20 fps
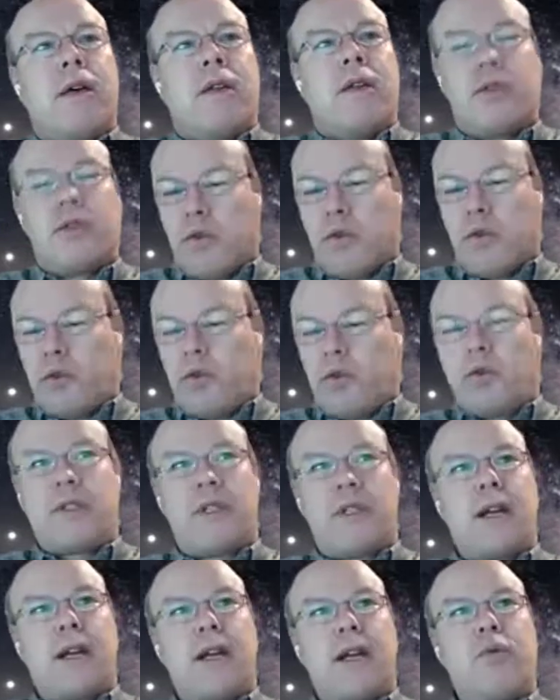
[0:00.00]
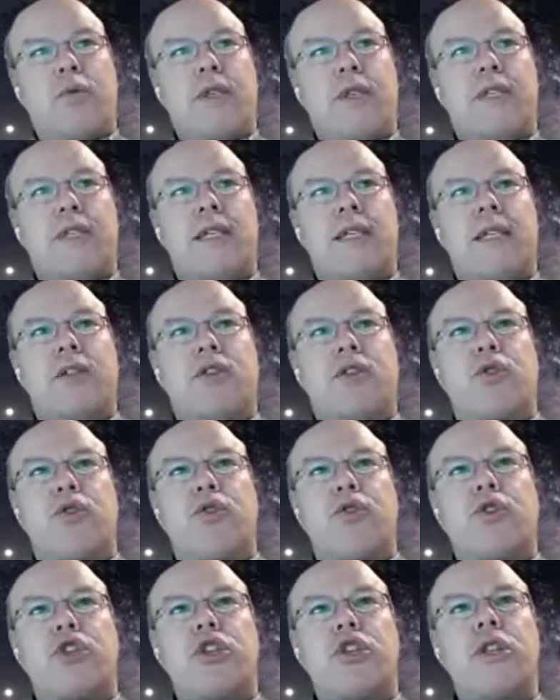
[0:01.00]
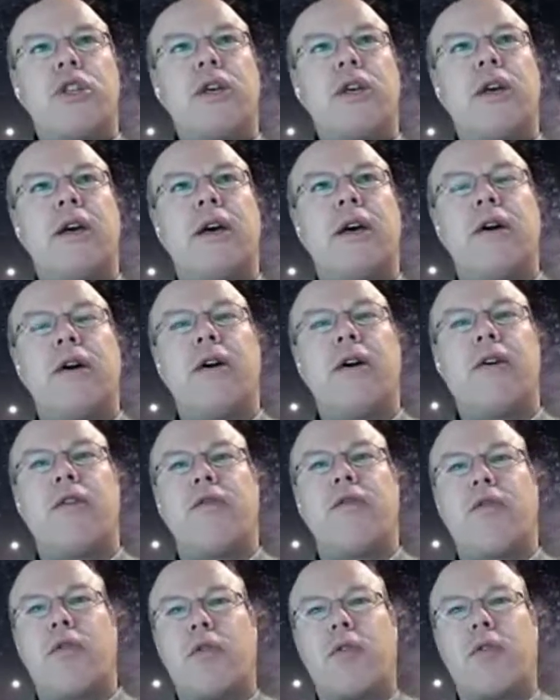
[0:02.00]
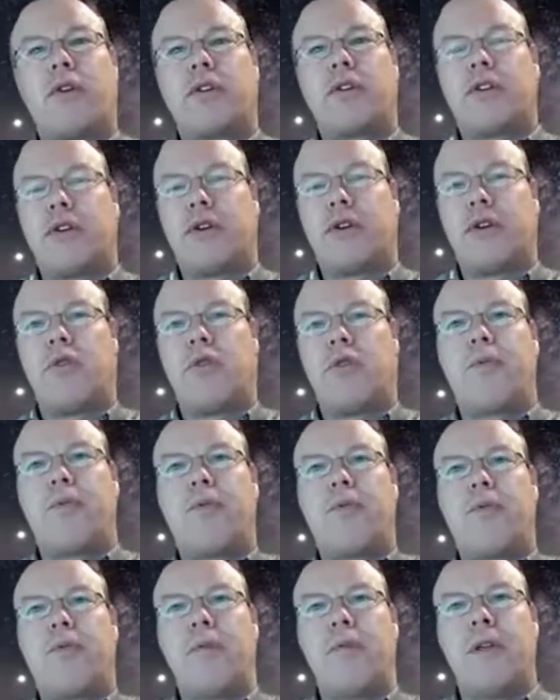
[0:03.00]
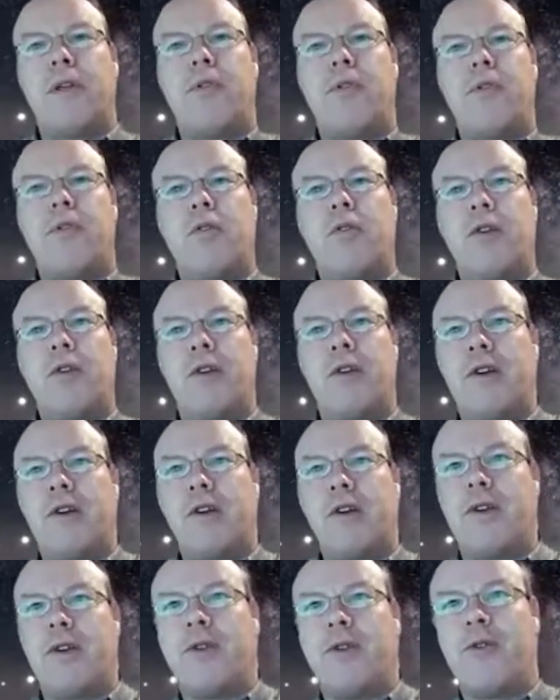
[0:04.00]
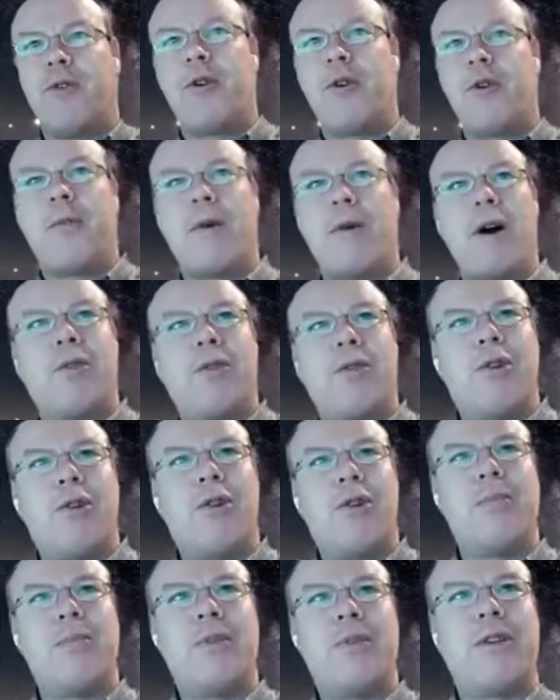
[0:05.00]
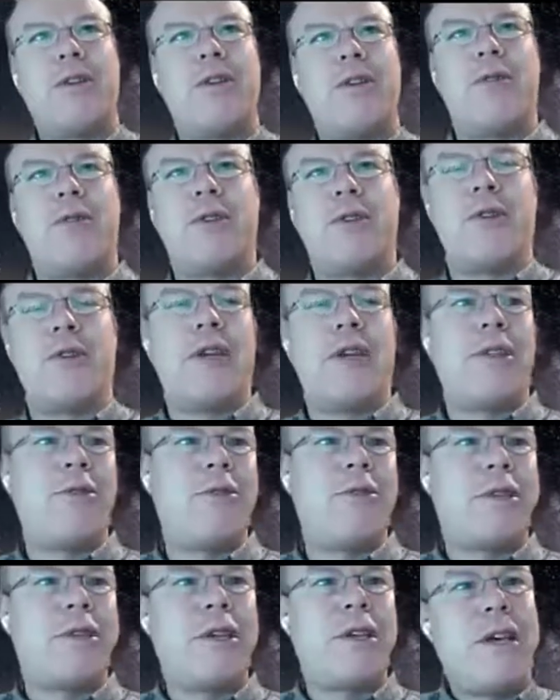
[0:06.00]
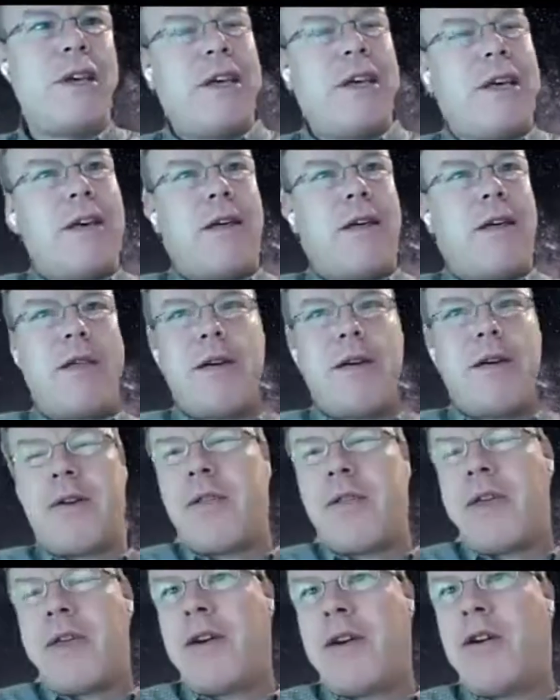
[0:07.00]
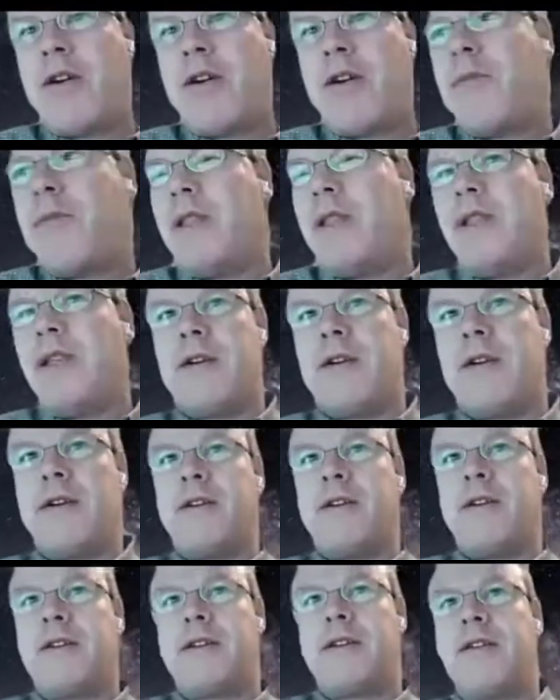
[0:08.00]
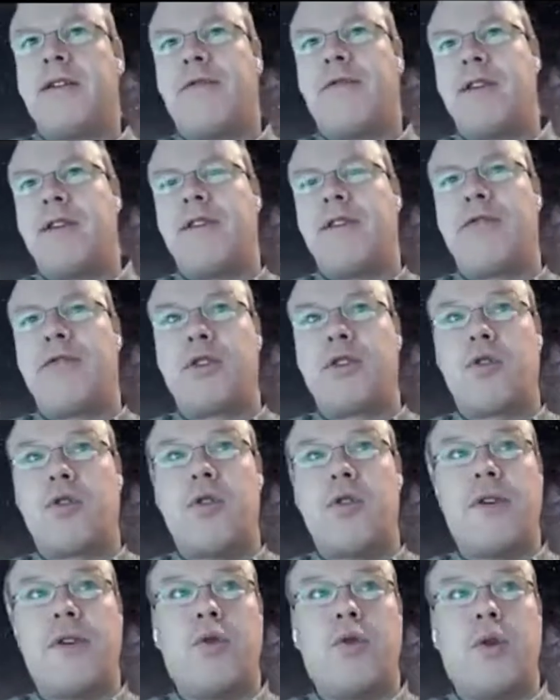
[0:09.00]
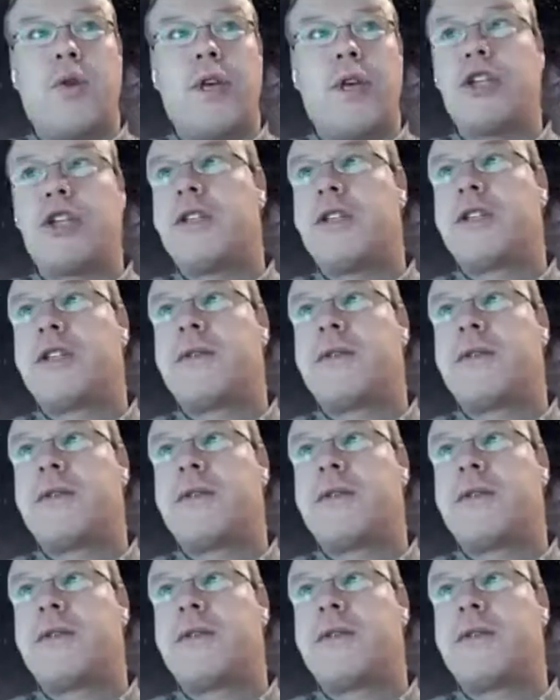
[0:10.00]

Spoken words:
So to start with the introduction, of course, you probably all know about optical resonators. They come in several different configurations.